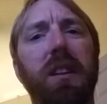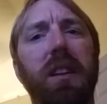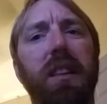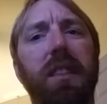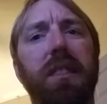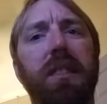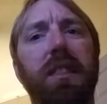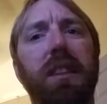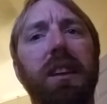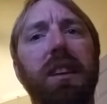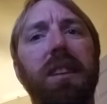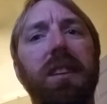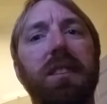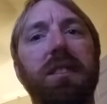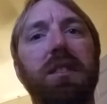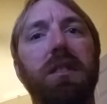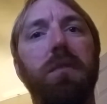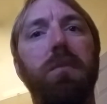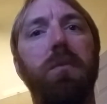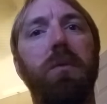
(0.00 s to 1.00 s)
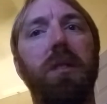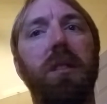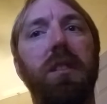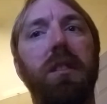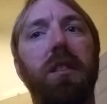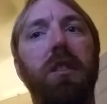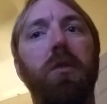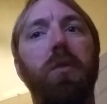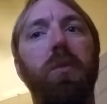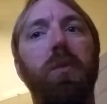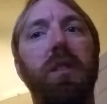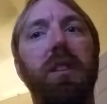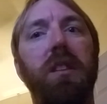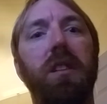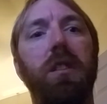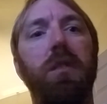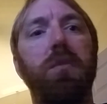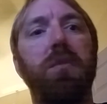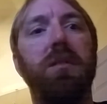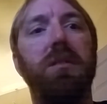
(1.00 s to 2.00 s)
and I think it's on one of the coolant
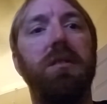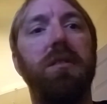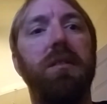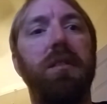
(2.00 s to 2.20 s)
hoses